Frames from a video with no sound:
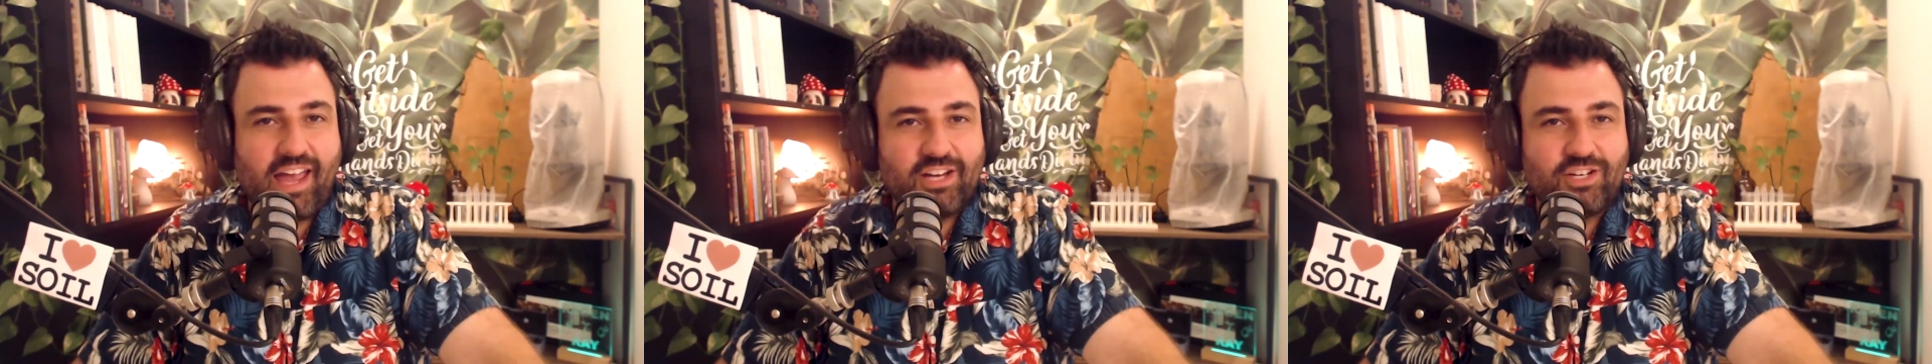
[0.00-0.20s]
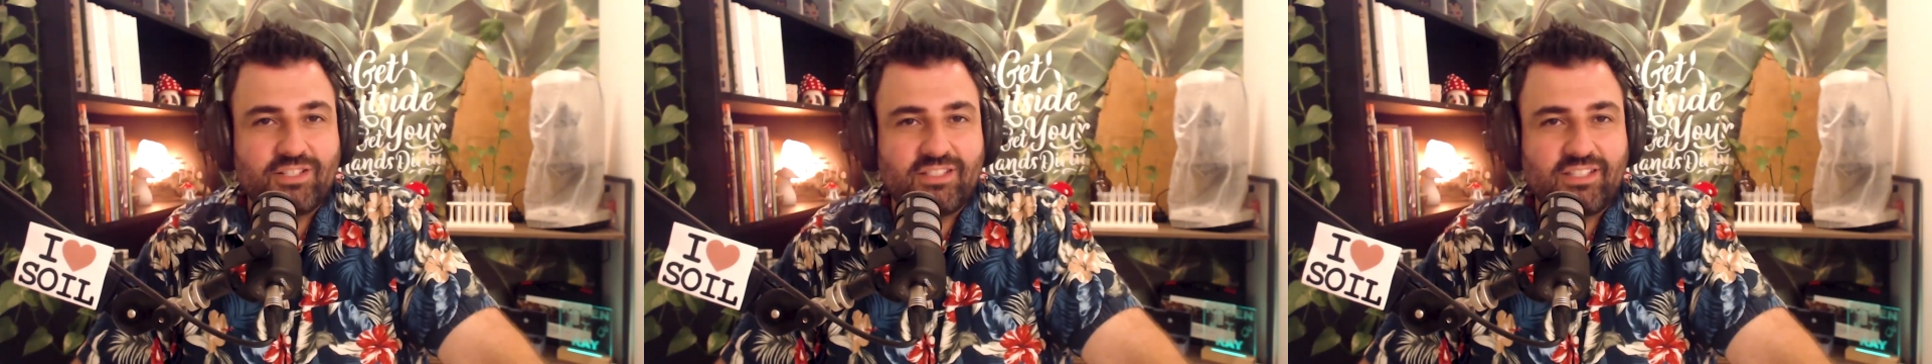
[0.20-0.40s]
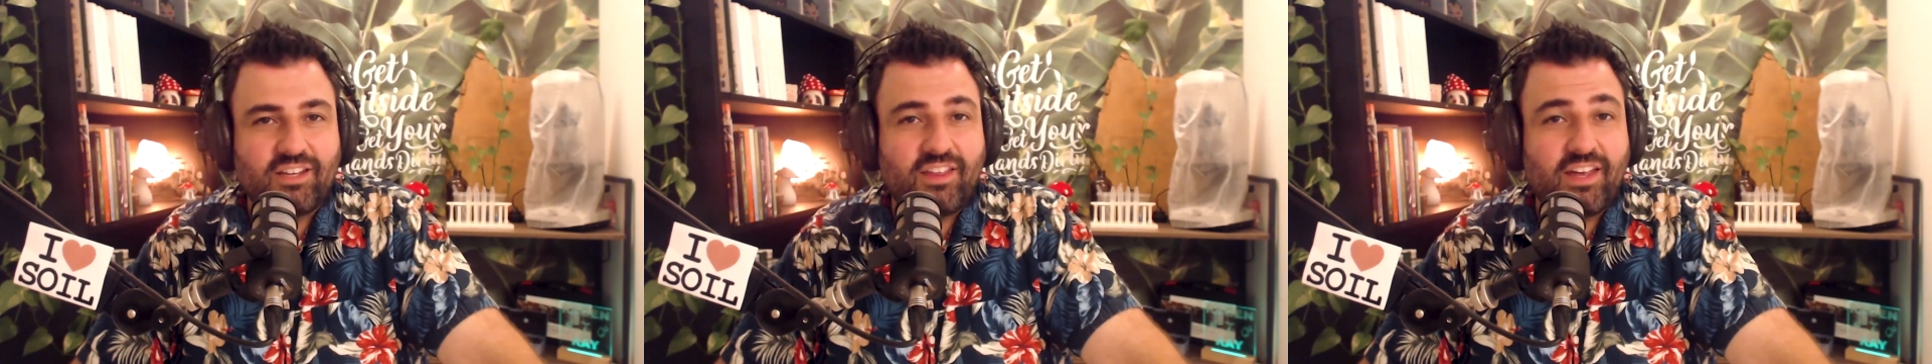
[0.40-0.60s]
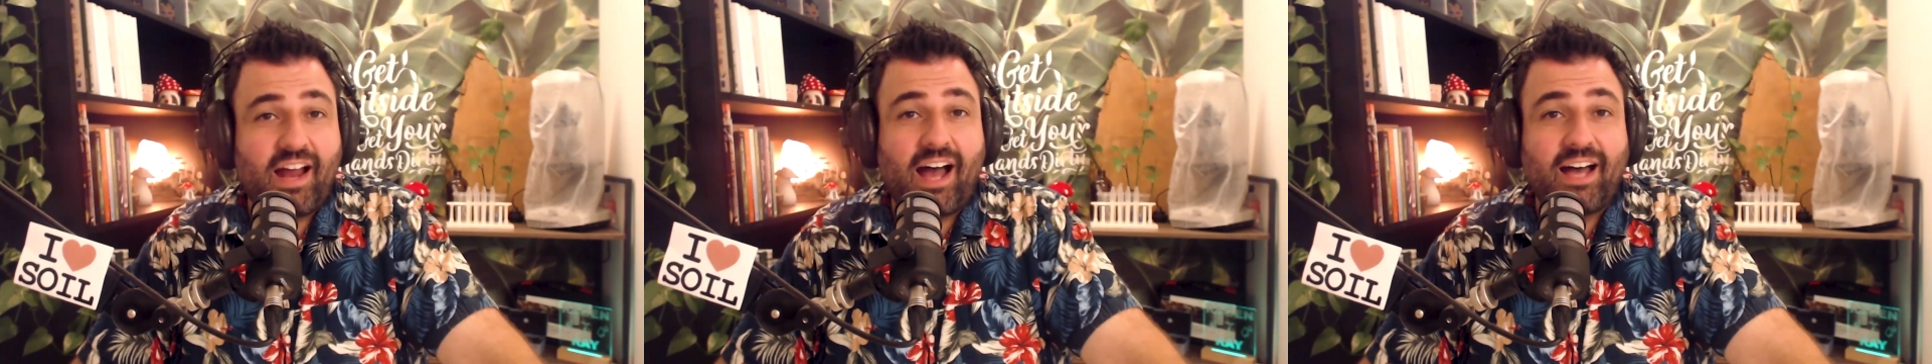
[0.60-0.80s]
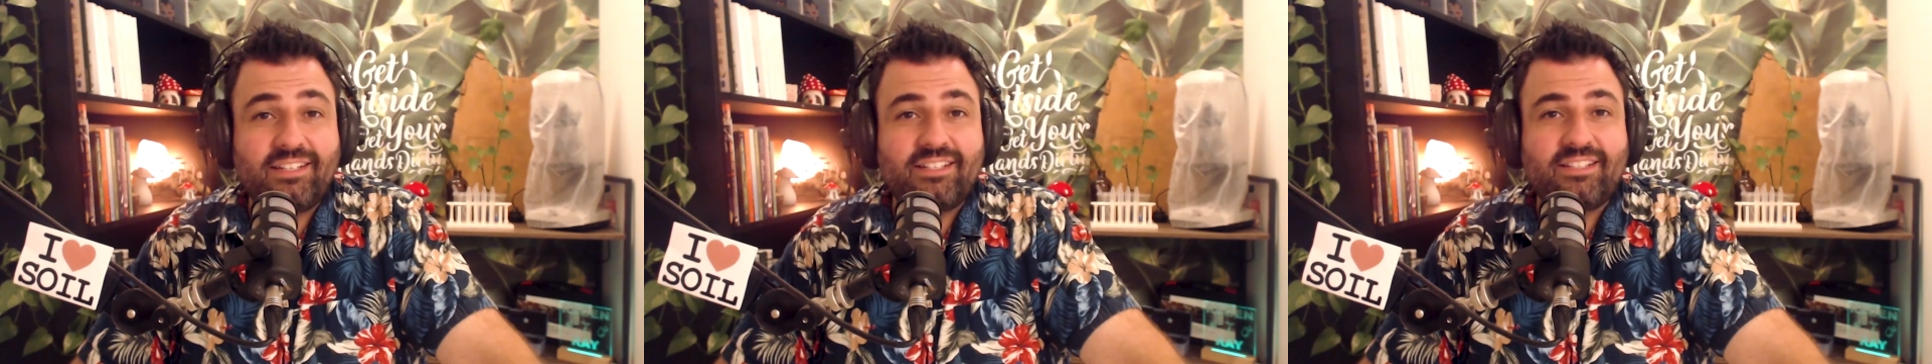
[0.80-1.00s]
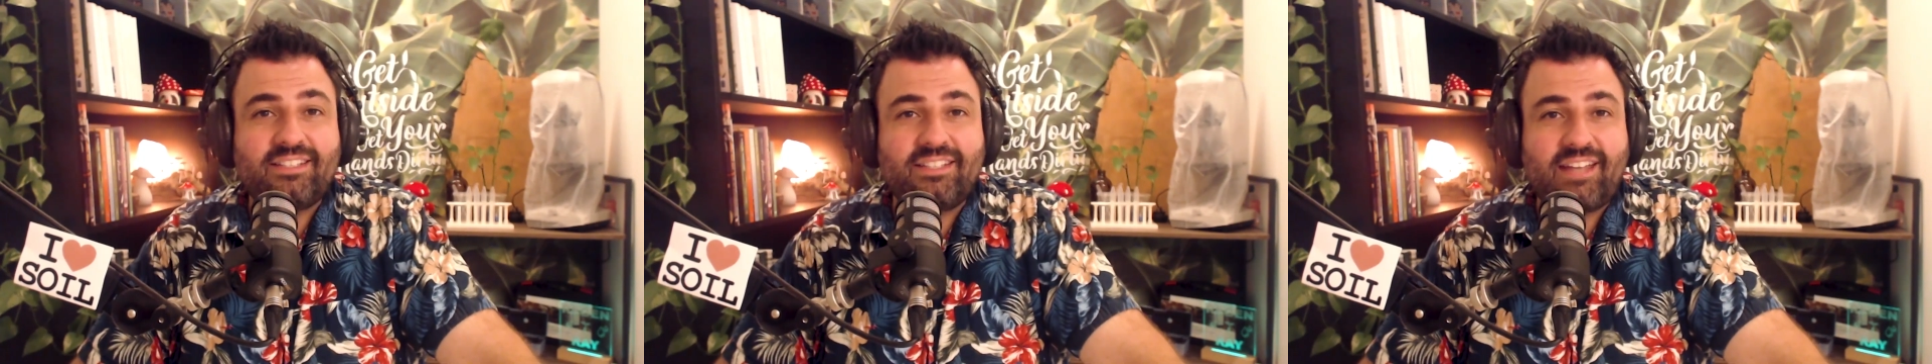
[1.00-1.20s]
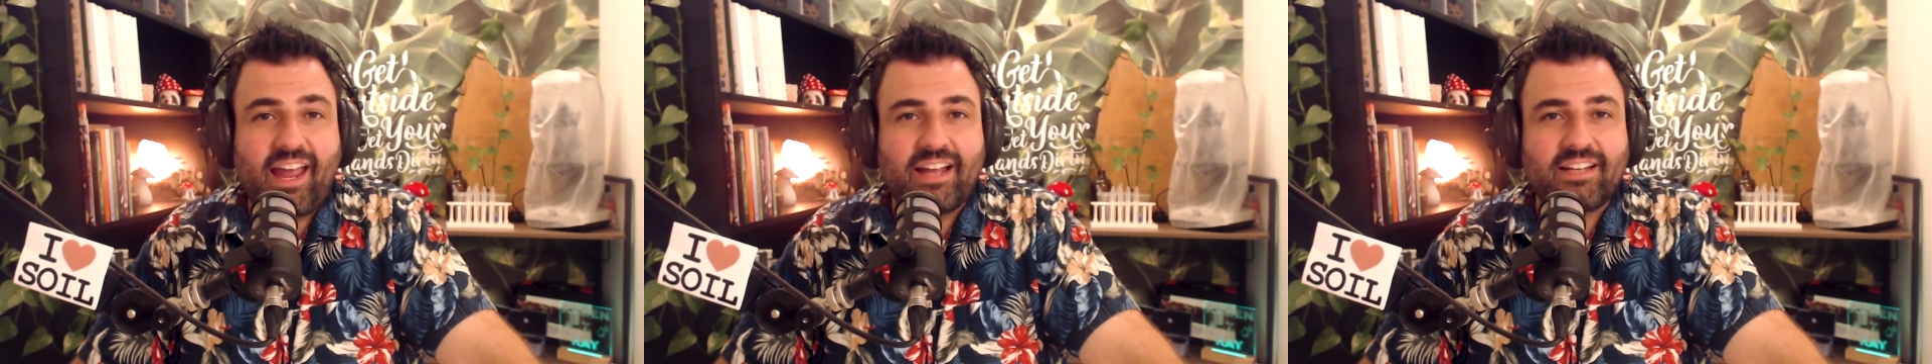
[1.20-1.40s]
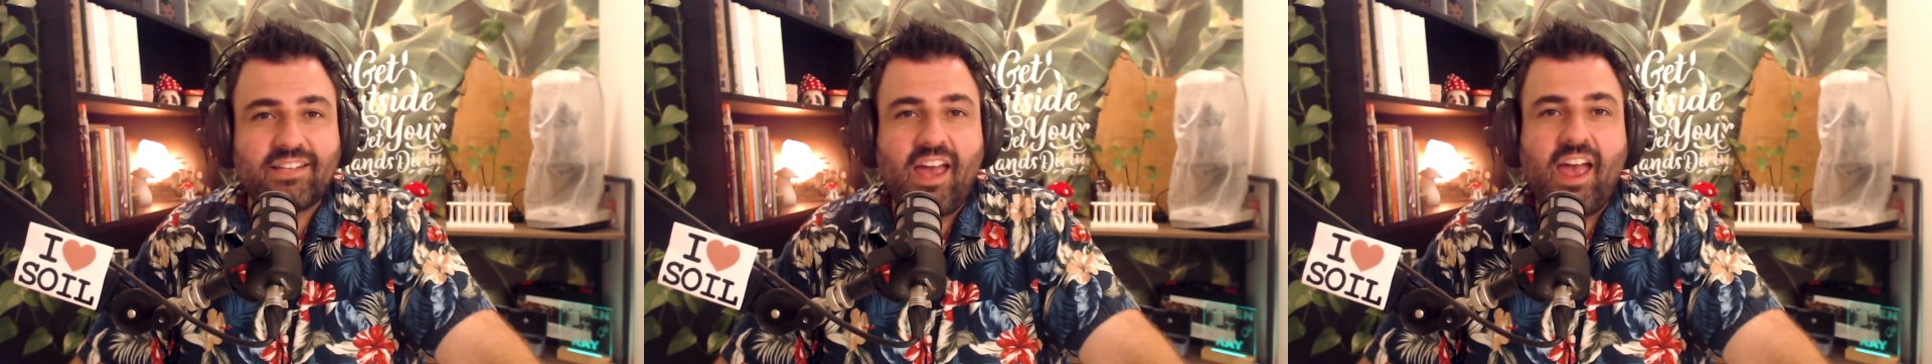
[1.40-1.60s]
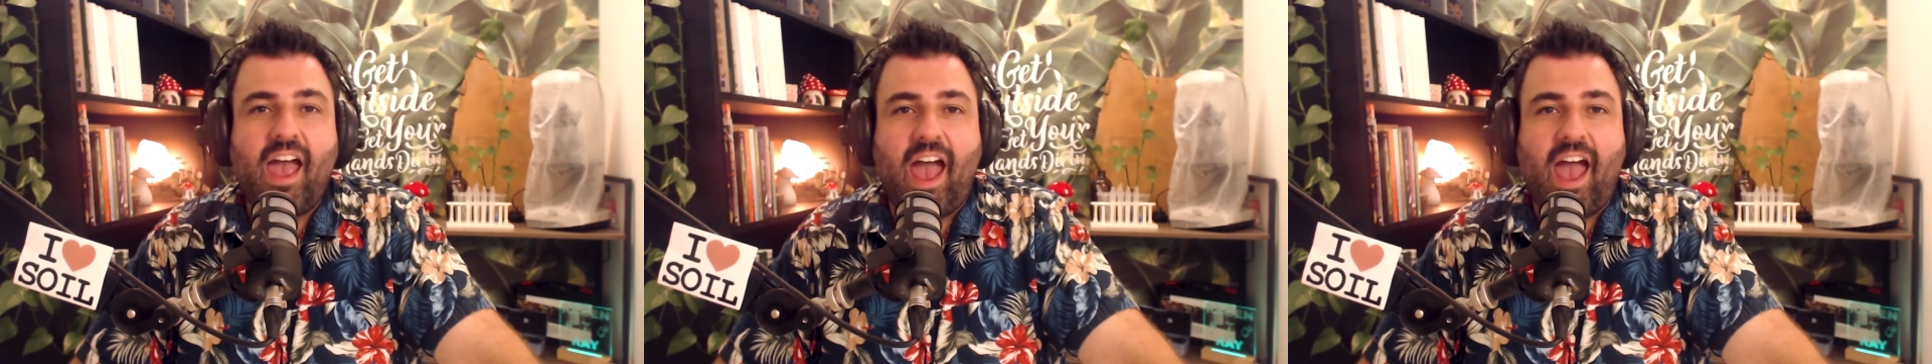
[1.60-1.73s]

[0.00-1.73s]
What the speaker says: agency that understands